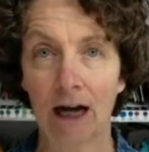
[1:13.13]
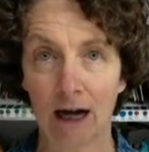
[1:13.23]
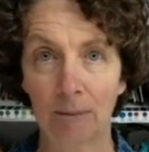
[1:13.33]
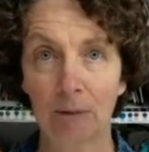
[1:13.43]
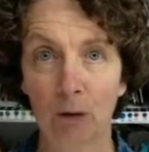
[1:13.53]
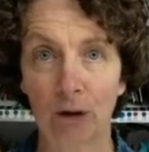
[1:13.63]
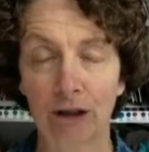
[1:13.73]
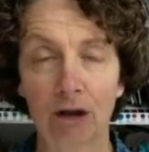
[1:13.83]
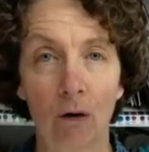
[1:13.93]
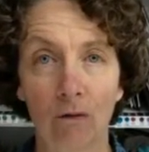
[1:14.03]
uploaded
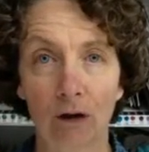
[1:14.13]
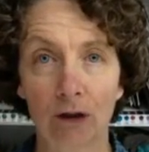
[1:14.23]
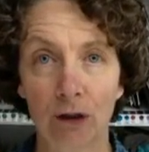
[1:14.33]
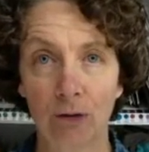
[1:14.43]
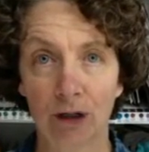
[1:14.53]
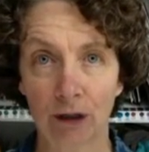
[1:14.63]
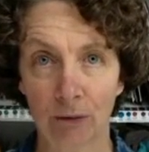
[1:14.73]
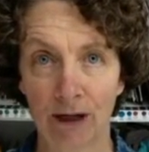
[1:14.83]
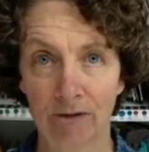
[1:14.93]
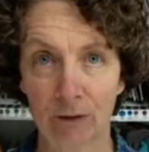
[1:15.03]
over to the
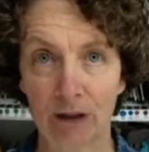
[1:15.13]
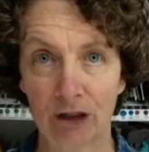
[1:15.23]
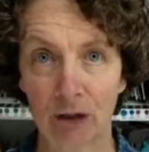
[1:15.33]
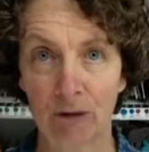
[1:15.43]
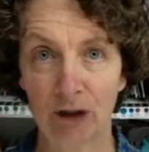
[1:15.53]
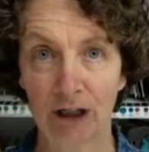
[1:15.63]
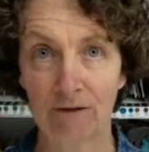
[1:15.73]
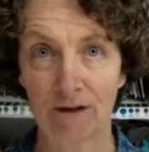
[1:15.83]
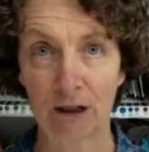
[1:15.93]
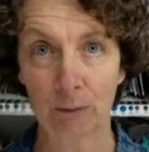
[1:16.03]
Creative Treats community
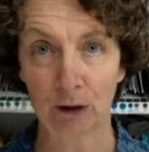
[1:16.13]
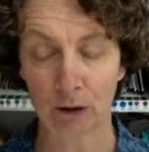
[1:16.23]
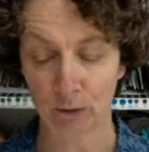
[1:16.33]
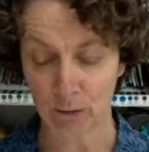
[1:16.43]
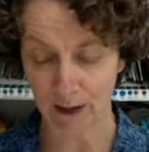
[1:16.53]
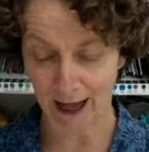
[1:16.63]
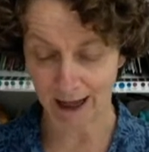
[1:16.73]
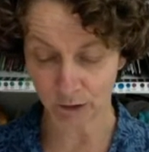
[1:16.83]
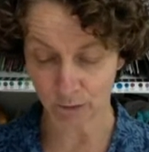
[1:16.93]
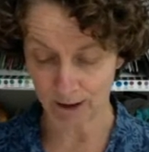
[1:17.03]
Facebook group
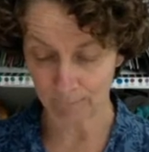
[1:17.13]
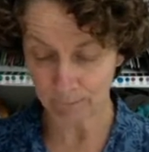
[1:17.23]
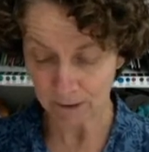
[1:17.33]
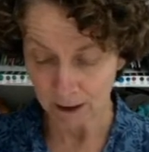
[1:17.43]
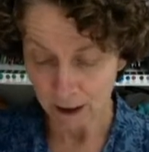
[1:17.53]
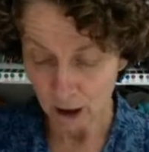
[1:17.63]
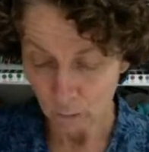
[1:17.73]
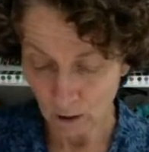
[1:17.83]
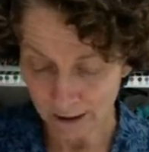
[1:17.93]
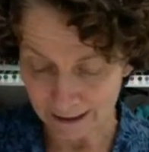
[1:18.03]
as well.
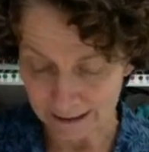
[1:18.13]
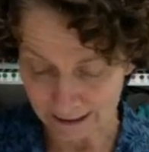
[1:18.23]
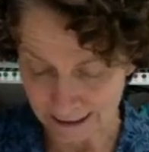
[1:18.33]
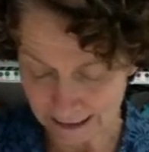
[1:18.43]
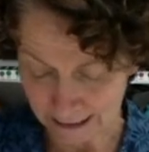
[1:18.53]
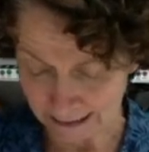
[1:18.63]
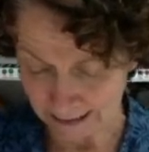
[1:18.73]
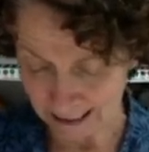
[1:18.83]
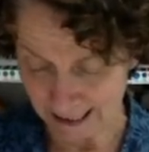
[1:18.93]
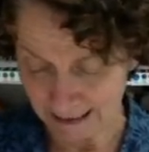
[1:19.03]
What is in the
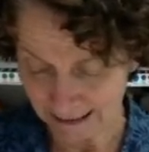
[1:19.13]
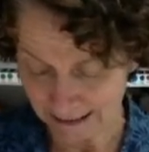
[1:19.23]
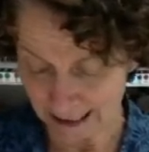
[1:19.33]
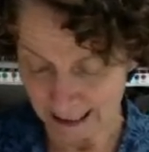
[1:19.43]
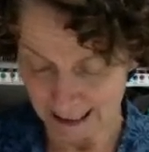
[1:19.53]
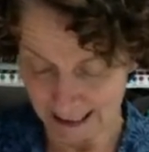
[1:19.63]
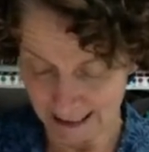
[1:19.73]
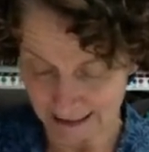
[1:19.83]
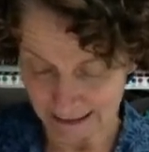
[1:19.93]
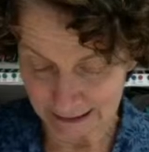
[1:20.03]
kit
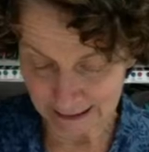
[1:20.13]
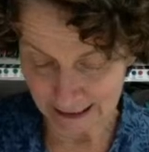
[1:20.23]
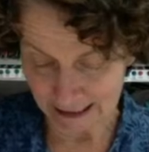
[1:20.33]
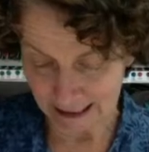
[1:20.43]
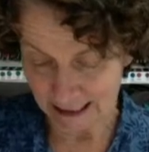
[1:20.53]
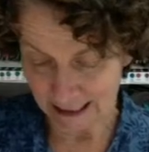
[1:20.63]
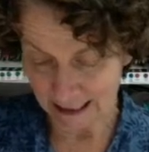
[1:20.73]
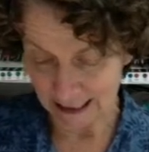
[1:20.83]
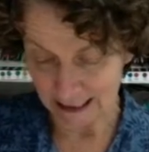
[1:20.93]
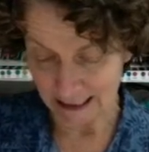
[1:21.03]
is
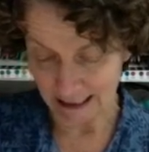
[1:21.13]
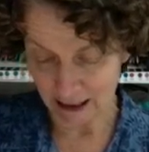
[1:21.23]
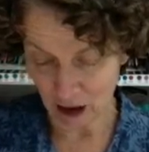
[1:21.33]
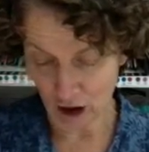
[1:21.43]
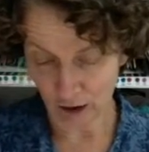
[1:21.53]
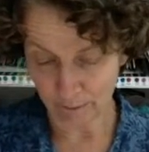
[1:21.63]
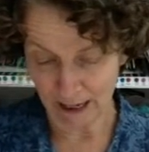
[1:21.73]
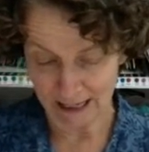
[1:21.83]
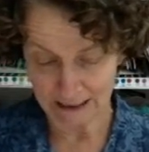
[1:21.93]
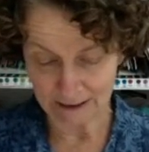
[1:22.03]
the card
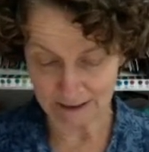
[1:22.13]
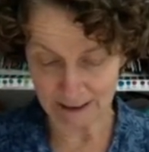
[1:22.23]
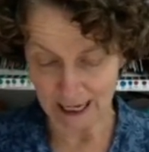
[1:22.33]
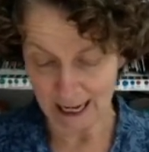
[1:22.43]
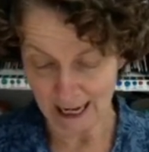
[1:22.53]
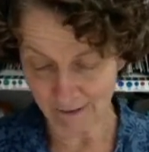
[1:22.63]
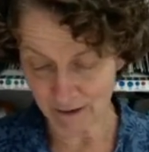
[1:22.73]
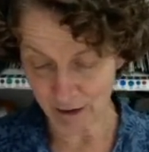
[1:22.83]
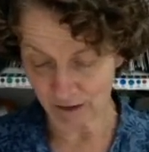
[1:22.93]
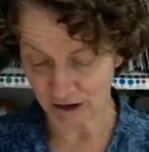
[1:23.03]
base, and
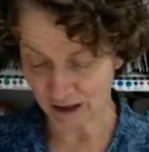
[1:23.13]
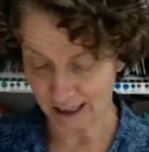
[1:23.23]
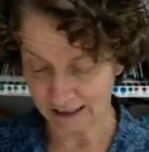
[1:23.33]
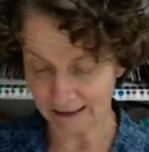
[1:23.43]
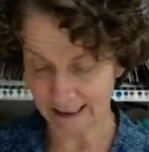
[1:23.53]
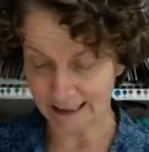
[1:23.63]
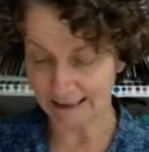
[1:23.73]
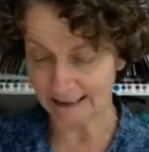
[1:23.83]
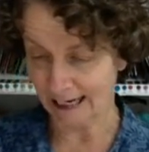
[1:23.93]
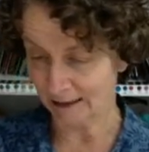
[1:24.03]
there is a nice
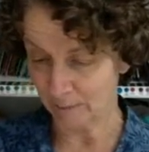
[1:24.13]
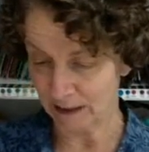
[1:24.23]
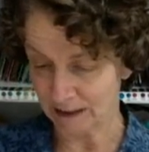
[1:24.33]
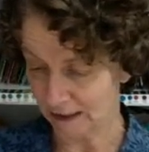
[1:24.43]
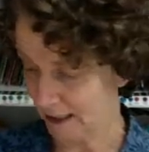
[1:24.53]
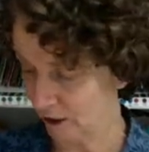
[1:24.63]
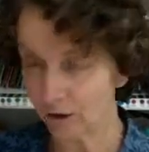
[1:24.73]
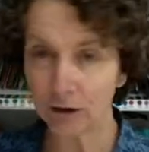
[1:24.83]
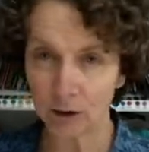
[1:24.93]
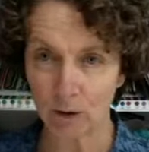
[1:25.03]
inset piece here.
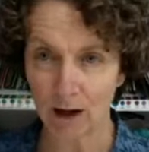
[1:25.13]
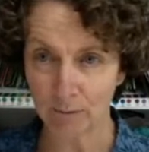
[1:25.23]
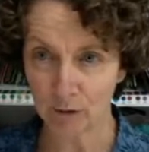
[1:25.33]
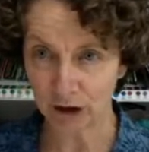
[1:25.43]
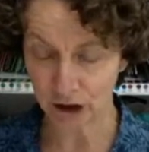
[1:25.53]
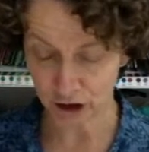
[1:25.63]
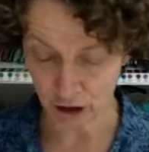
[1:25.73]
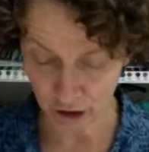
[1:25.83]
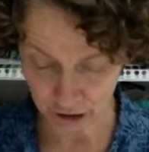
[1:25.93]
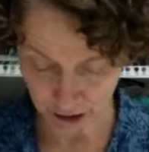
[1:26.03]
So I'm going to
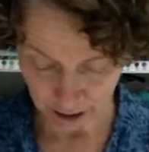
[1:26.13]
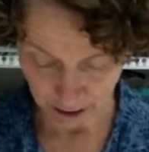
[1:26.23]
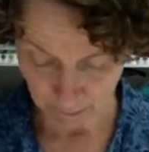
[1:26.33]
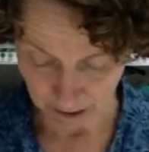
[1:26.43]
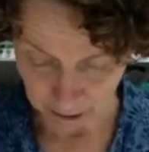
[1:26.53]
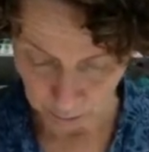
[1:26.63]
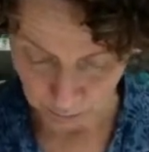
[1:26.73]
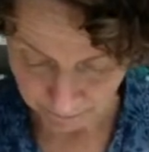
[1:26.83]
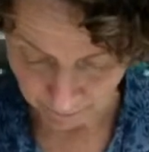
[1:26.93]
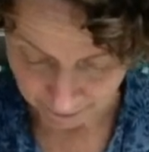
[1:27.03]
start by
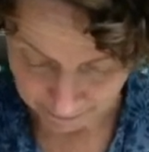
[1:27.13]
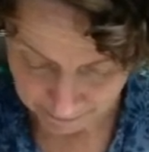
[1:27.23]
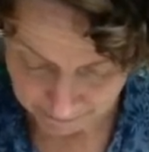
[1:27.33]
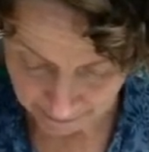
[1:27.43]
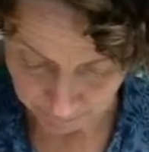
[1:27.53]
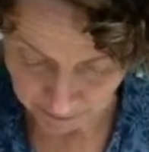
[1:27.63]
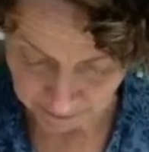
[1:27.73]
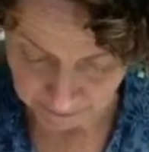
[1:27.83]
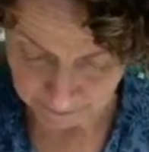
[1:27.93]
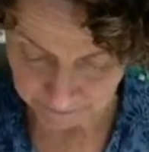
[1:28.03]
gluing that inset
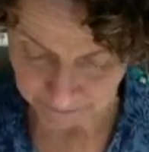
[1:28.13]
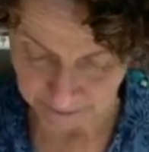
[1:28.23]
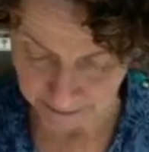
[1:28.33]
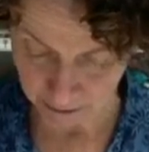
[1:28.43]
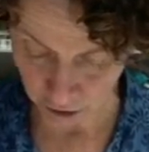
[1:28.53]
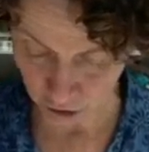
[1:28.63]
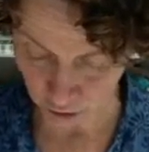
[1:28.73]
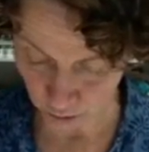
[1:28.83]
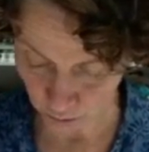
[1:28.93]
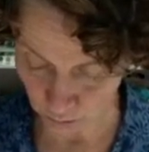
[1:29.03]
piece
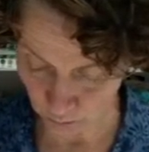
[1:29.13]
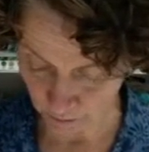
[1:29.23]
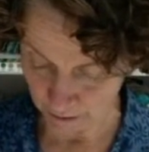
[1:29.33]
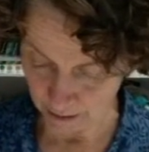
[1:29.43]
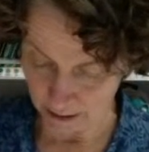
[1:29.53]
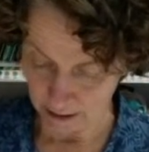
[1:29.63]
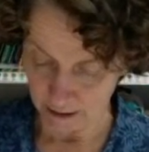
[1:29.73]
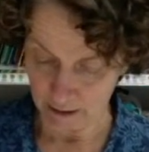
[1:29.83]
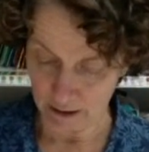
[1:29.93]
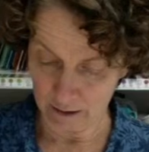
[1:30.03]
into
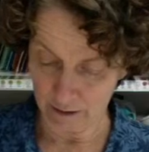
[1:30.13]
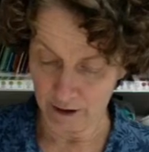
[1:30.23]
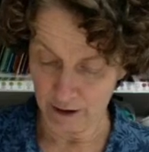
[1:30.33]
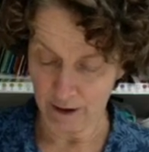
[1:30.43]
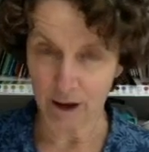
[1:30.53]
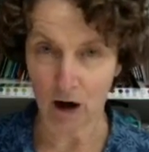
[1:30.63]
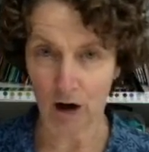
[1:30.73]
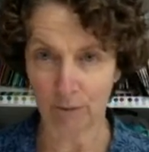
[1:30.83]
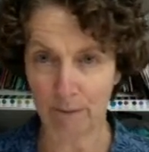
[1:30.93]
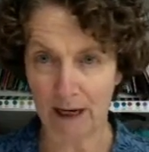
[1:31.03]
the
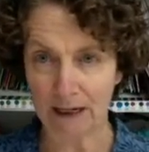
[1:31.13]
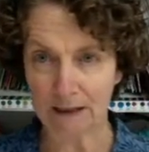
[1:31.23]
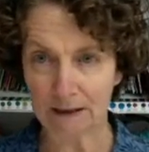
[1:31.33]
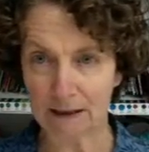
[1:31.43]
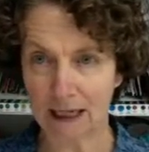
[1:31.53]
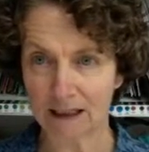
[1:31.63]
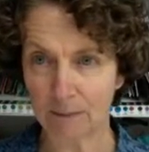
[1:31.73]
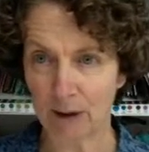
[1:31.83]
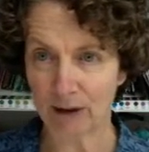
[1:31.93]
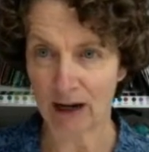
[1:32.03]
card base. That's
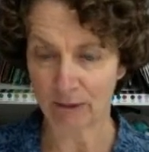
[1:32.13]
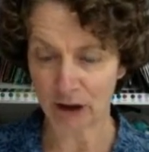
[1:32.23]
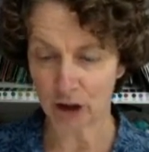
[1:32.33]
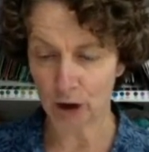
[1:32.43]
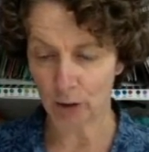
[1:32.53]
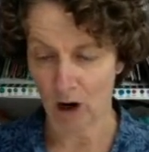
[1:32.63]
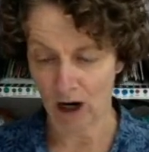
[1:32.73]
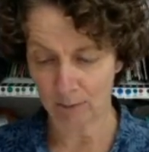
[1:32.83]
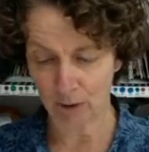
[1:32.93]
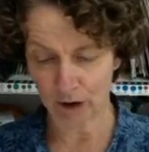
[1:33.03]
about how much glue
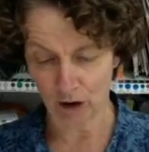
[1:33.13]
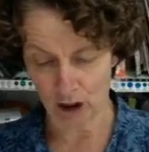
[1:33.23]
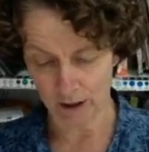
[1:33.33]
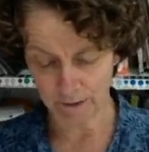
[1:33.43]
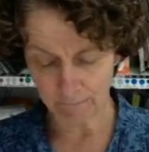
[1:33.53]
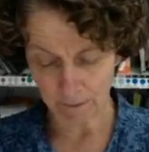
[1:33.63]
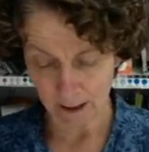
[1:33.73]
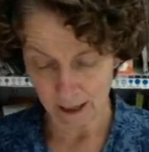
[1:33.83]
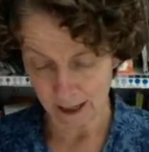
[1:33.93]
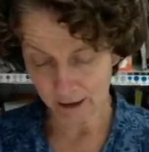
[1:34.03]
I put on.
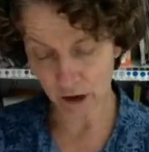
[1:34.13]
And